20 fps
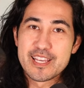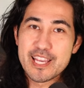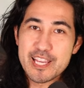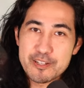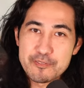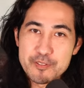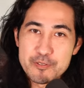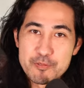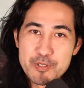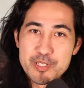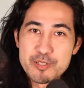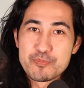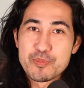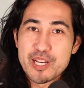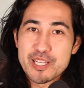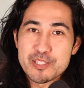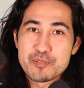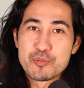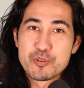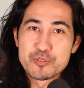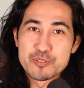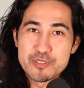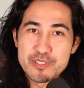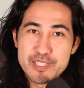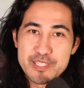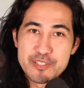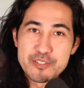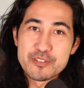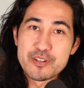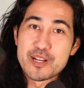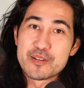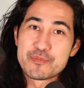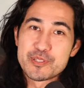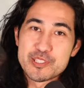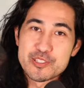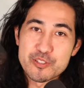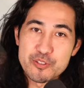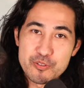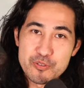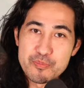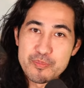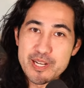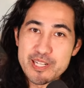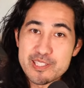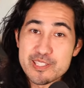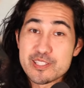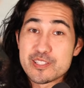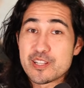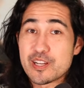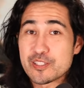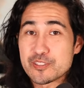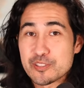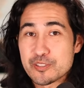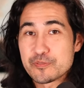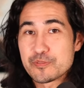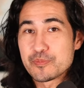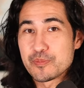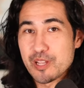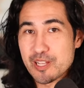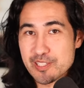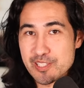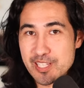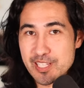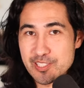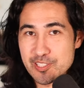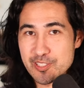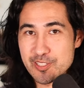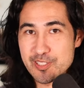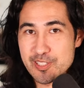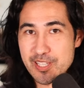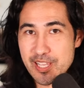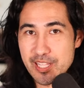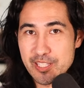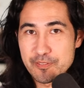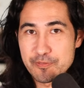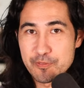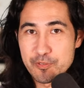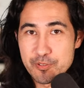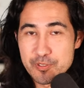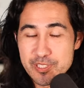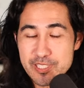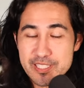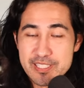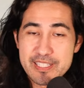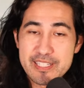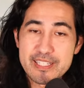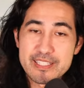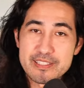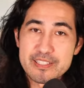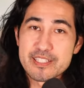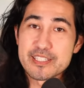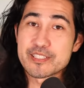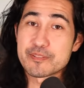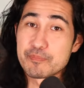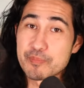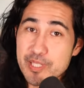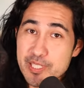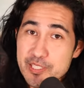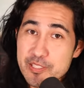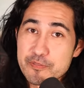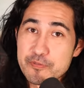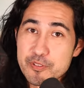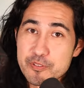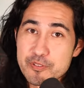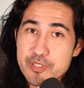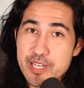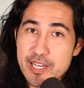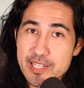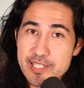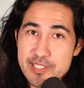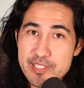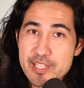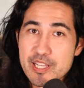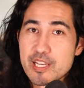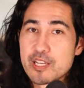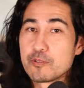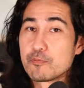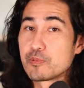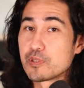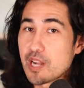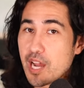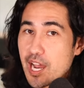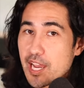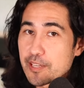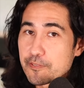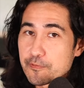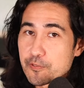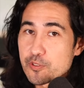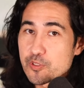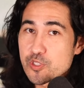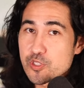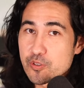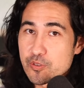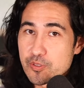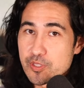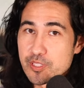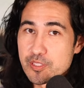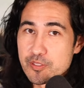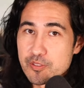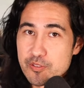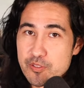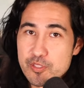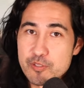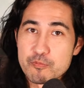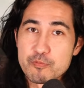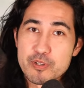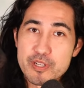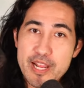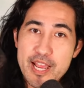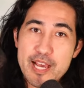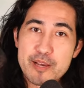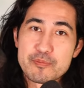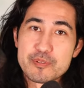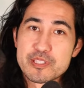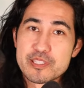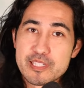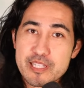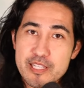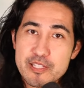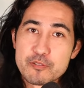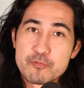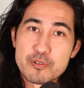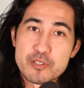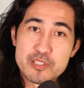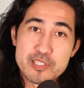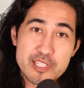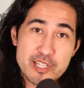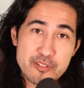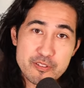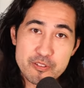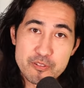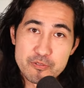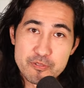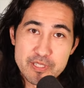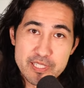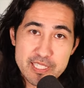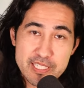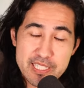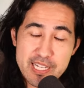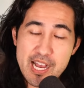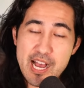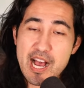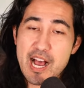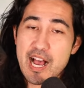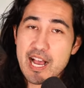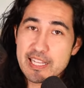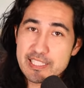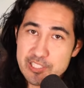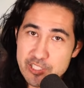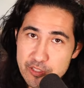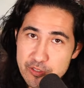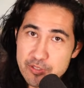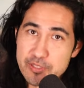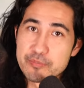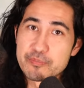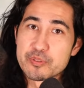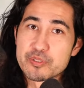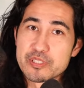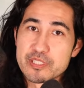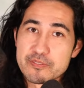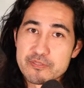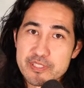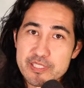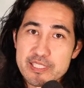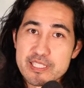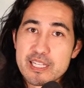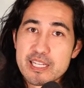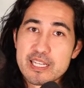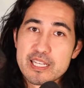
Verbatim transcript: Hey everyone, Mike Muellner here. I'm an internal medicine doctor from Los Angeles, California. And like many of you guys, when I first heard the news of what happened in Itaewon, South Korea, I couldn't believe it.